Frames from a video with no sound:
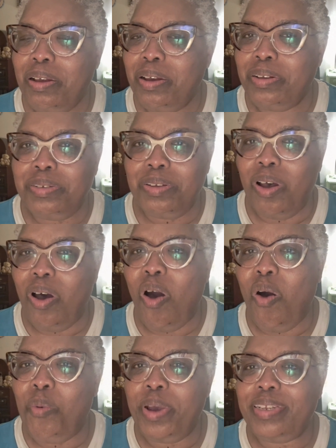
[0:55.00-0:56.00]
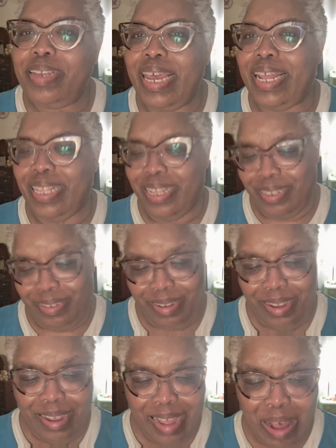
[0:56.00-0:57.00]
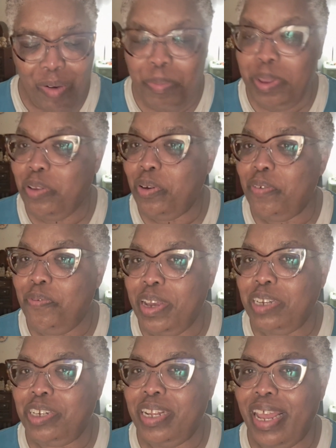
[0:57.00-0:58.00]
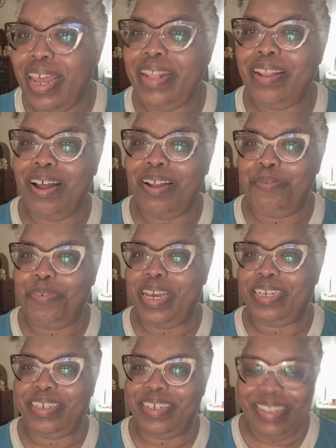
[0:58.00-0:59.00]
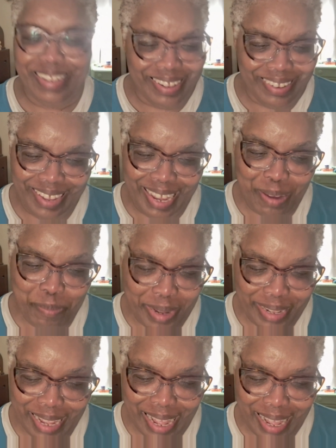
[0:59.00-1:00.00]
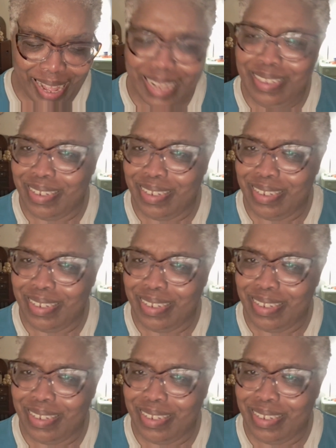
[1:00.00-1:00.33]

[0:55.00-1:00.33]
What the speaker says: is always endless. I will be doing fiction and nonfiction, okay? But I